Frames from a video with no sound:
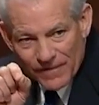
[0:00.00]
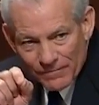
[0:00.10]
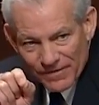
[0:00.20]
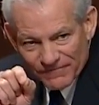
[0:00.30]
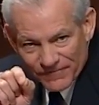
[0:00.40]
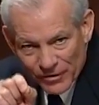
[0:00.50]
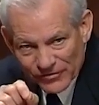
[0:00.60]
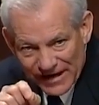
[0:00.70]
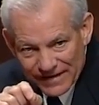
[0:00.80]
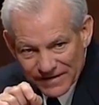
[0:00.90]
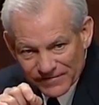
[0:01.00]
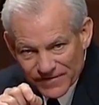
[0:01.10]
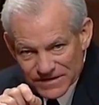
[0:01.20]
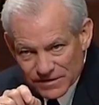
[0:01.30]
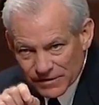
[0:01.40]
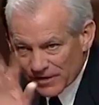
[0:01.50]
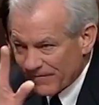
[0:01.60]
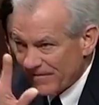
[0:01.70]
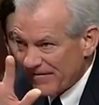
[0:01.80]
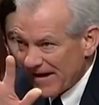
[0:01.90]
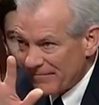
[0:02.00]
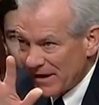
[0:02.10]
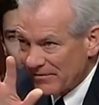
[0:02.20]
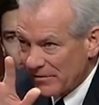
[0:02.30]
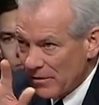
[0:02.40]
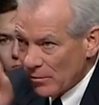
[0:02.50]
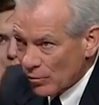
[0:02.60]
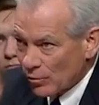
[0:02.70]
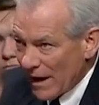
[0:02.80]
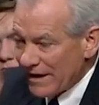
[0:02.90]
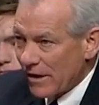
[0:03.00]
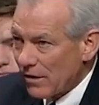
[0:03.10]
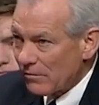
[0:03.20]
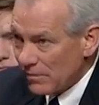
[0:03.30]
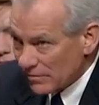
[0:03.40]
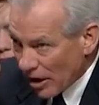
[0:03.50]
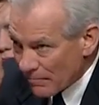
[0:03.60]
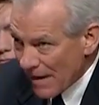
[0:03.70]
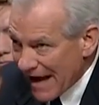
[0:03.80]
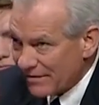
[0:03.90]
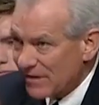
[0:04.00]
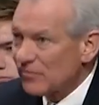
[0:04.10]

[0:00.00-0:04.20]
from the first day of this fiscal year for the five months, we're right now, our math